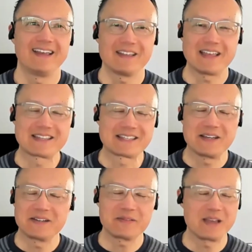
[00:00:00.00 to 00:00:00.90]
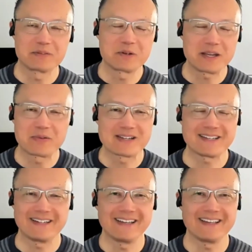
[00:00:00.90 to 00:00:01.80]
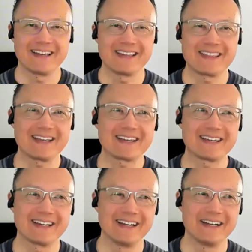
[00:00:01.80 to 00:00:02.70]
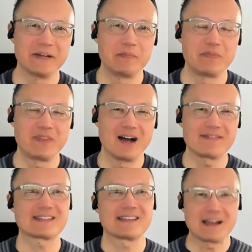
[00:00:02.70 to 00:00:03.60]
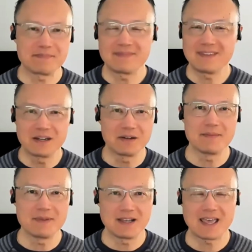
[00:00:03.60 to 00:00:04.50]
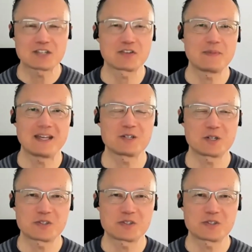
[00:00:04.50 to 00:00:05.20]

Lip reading: That's a great question. I think obviously I'm a hedge fund manager,